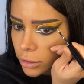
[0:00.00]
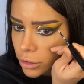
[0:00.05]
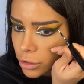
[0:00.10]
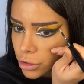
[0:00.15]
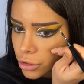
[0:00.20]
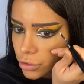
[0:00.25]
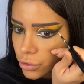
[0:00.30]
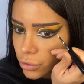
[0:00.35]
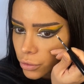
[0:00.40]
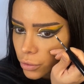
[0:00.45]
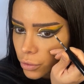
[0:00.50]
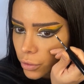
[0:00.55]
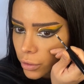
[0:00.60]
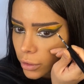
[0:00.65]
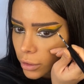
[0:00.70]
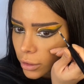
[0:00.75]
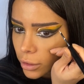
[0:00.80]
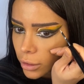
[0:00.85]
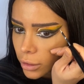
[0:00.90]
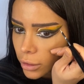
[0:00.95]
to
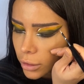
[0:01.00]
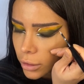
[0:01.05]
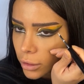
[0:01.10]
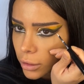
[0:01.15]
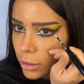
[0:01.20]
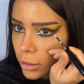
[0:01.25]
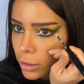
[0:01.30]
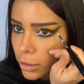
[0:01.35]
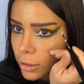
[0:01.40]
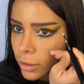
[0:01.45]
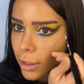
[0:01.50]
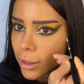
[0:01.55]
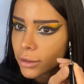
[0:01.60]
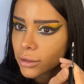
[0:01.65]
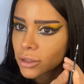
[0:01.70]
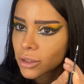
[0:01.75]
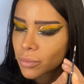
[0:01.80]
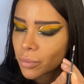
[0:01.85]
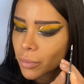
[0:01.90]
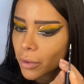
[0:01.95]
that
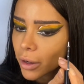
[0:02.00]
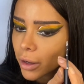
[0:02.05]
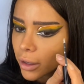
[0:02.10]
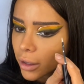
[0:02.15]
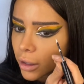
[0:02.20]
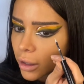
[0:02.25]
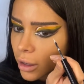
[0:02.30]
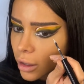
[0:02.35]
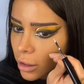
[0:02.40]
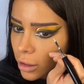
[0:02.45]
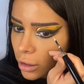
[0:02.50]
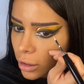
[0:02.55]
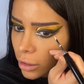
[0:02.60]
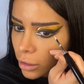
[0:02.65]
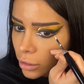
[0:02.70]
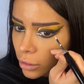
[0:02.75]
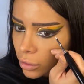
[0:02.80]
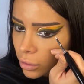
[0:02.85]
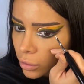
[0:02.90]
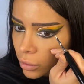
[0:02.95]
spot, you
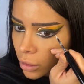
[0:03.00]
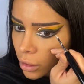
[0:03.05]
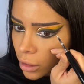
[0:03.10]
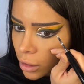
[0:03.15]
know?